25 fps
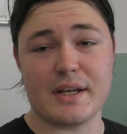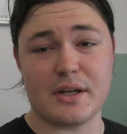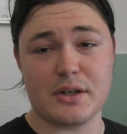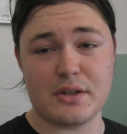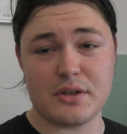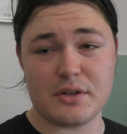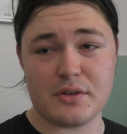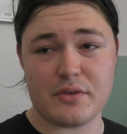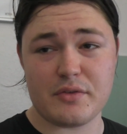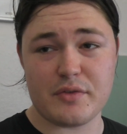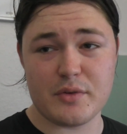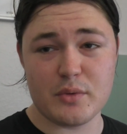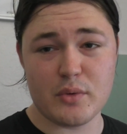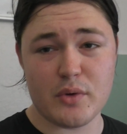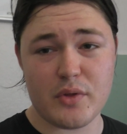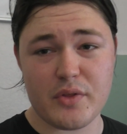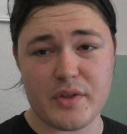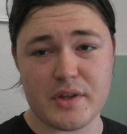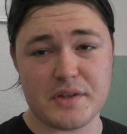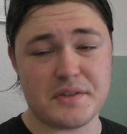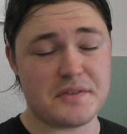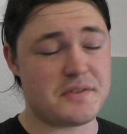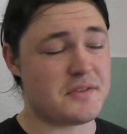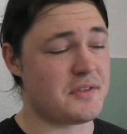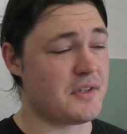got a few
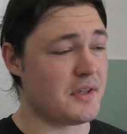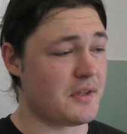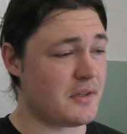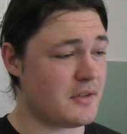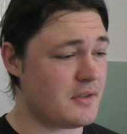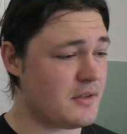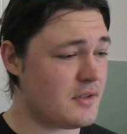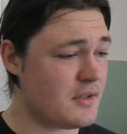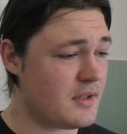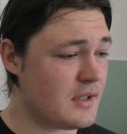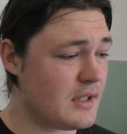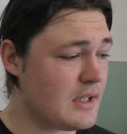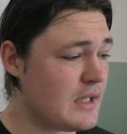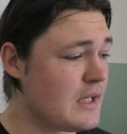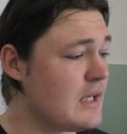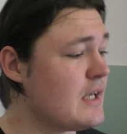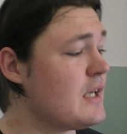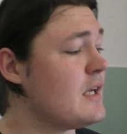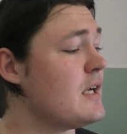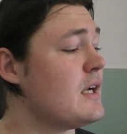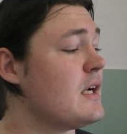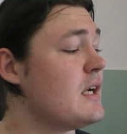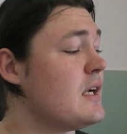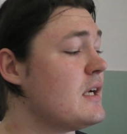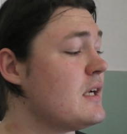things done,
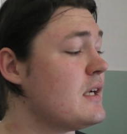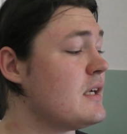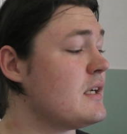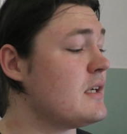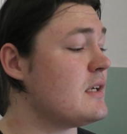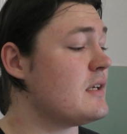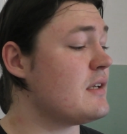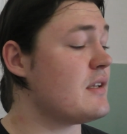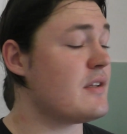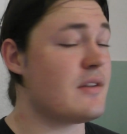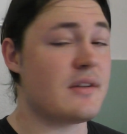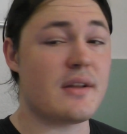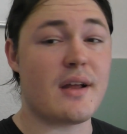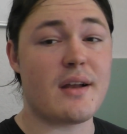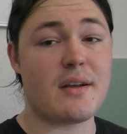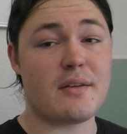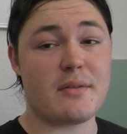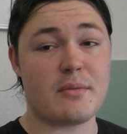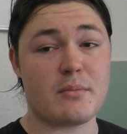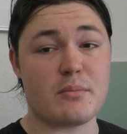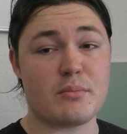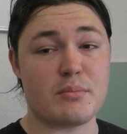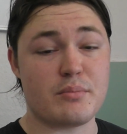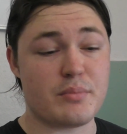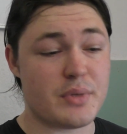
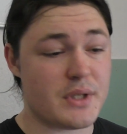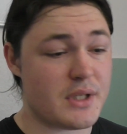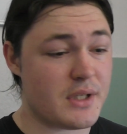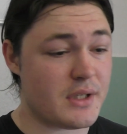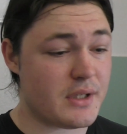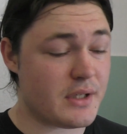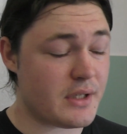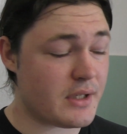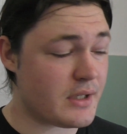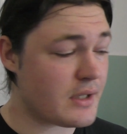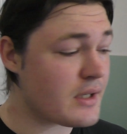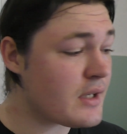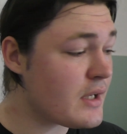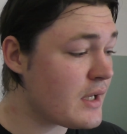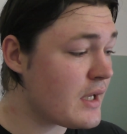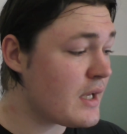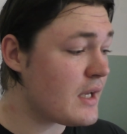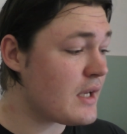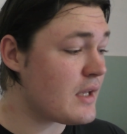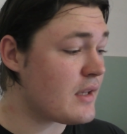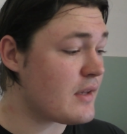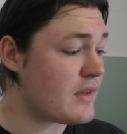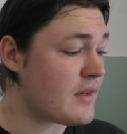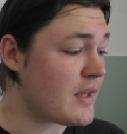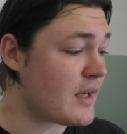that being
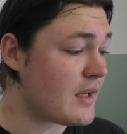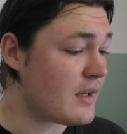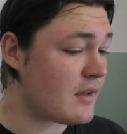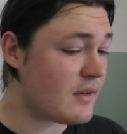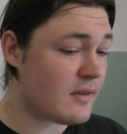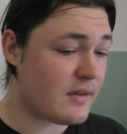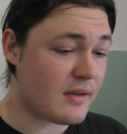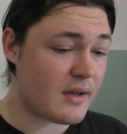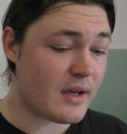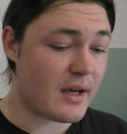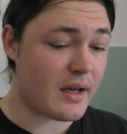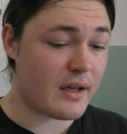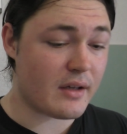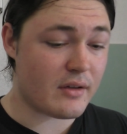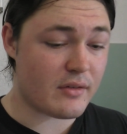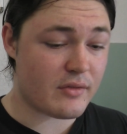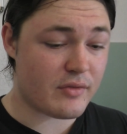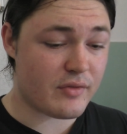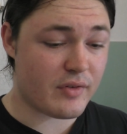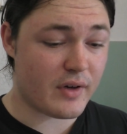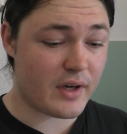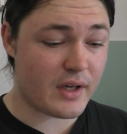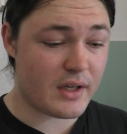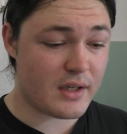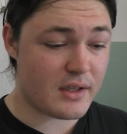that I
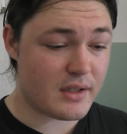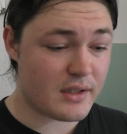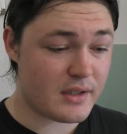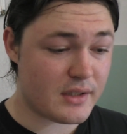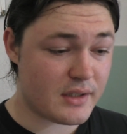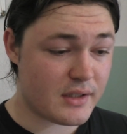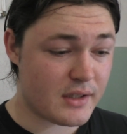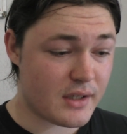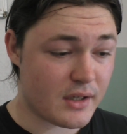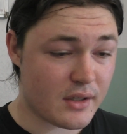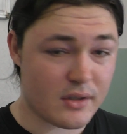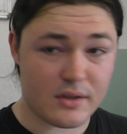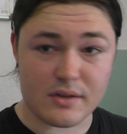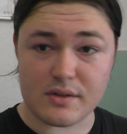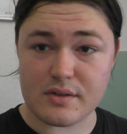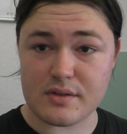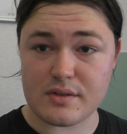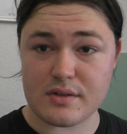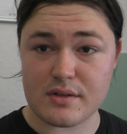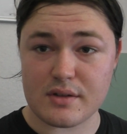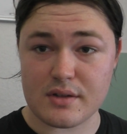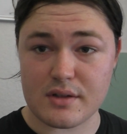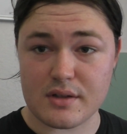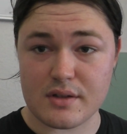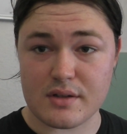finally got